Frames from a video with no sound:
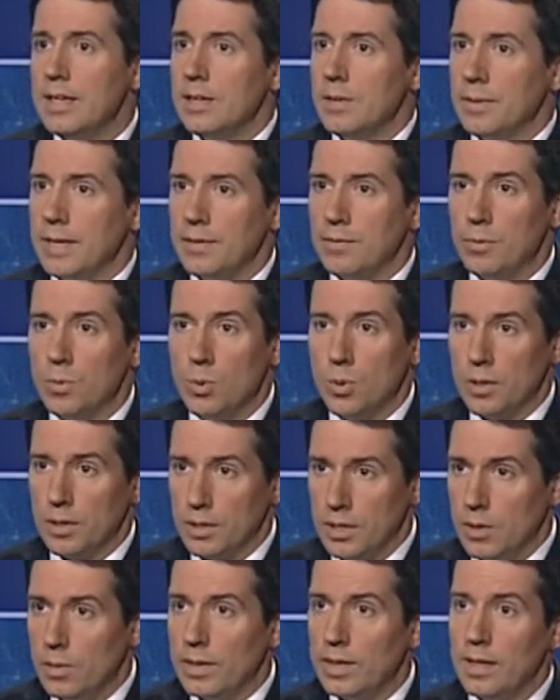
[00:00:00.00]
we have a war
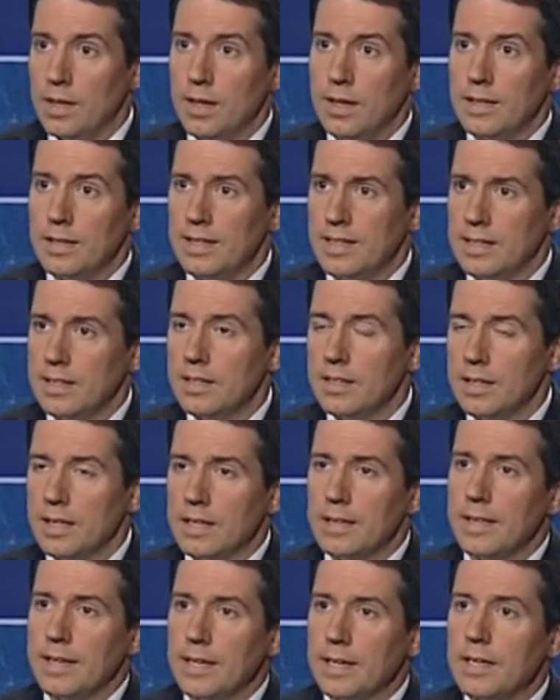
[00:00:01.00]
going on, and
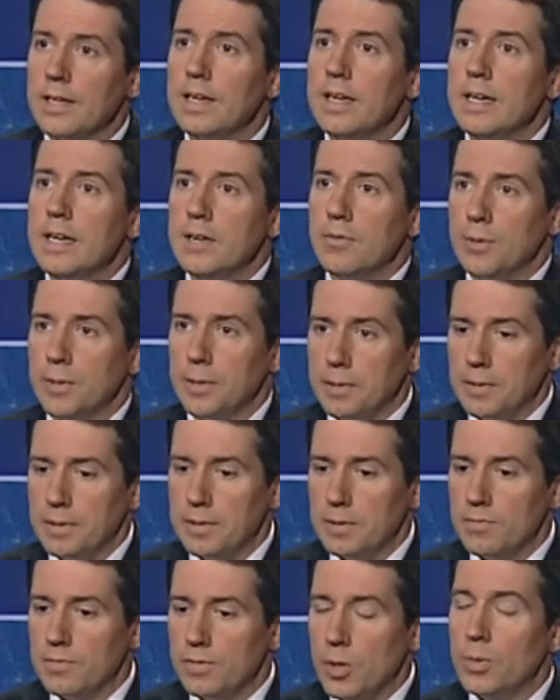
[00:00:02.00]
I think if we
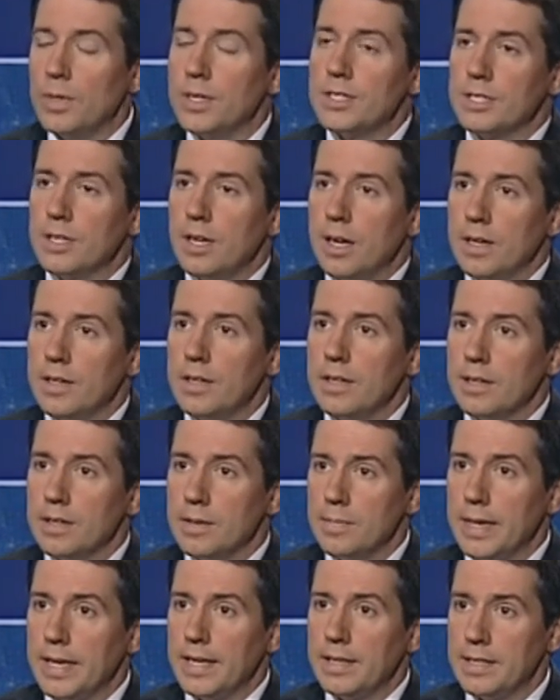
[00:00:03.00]
focus on
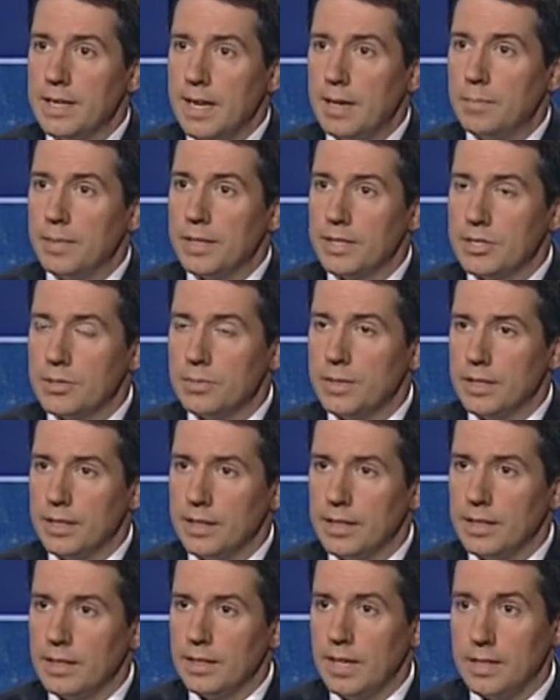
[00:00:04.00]
the main topics we
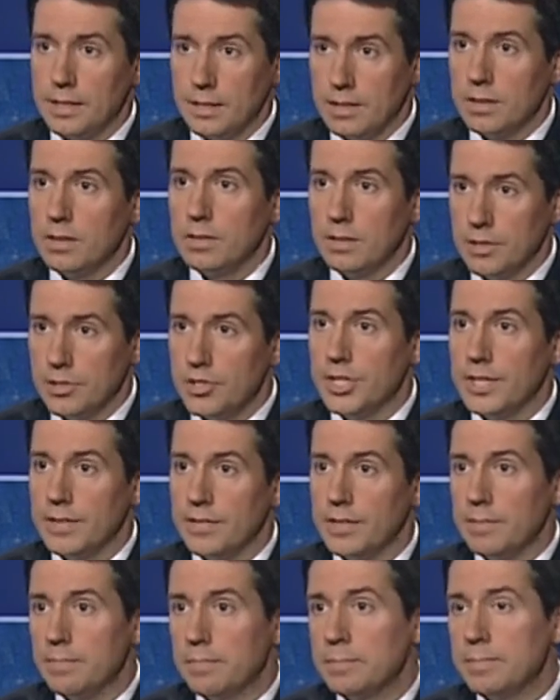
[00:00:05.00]
can get a lot achieved.